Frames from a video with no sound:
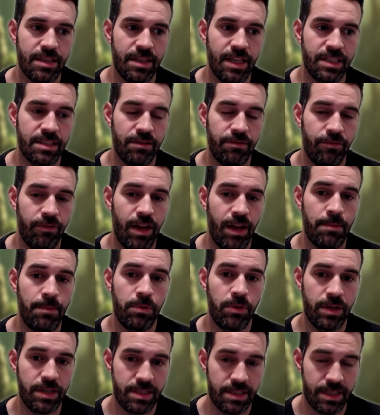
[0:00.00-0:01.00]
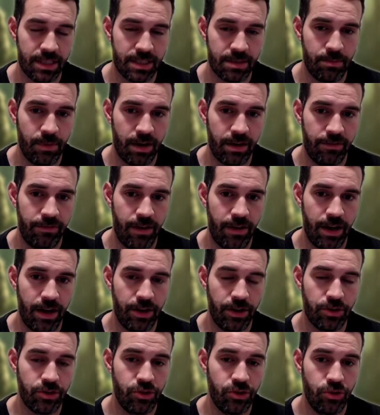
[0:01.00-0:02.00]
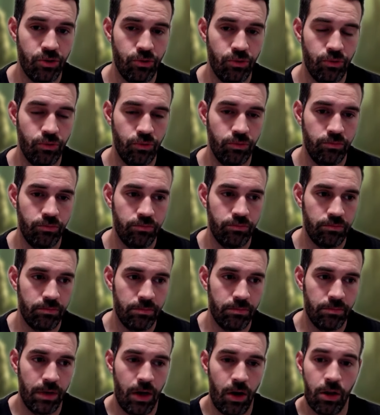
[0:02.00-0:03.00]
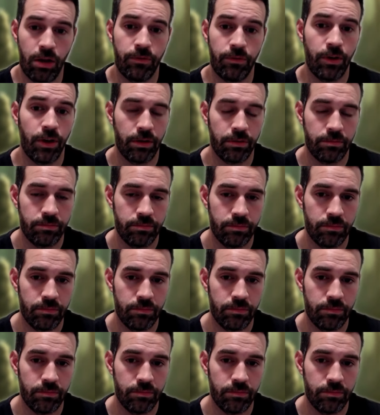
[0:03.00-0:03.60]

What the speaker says: That's a flat +6 modifier to all of our